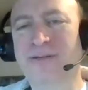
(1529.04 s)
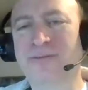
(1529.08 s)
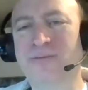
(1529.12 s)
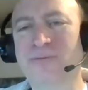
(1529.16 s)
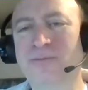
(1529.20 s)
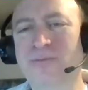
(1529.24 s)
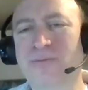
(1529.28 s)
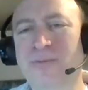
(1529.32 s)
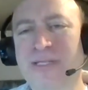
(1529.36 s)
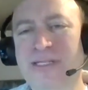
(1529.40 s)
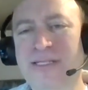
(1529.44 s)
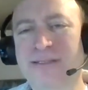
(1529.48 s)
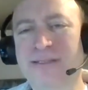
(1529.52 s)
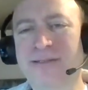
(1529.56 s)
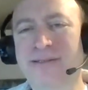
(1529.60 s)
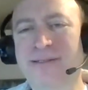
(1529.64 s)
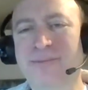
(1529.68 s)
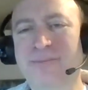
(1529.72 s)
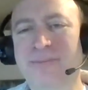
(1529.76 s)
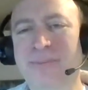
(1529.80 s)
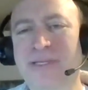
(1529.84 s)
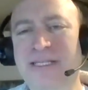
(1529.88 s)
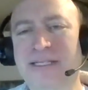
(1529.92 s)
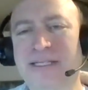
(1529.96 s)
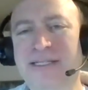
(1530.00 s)
really
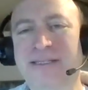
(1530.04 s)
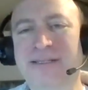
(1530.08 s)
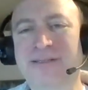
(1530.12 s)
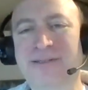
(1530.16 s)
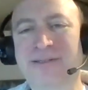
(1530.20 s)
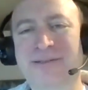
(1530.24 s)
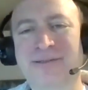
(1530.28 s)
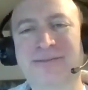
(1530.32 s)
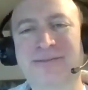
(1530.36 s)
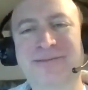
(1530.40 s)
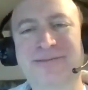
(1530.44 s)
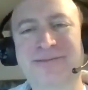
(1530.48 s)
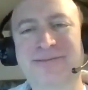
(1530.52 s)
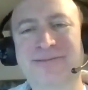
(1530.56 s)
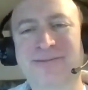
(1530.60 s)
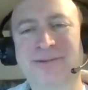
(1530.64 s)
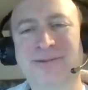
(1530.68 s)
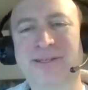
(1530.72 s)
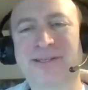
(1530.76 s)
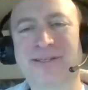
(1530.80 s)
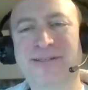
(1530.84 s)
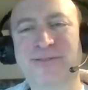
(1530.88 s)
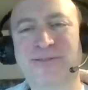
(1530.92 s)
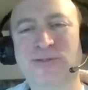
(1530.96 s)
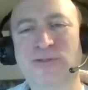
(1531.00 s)
big,
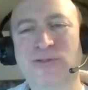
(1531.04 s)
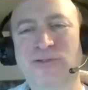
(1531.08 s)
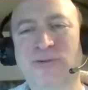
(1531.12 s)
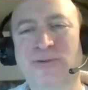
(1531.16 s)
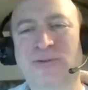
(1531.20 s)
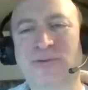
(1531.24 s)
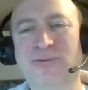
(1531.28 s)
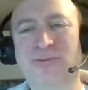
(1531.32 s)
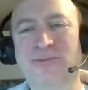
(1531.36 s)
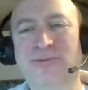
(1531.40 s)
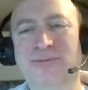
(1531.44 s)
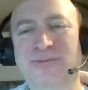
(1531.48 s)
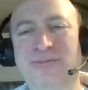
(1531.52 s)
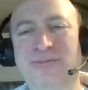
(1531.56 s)
right? So,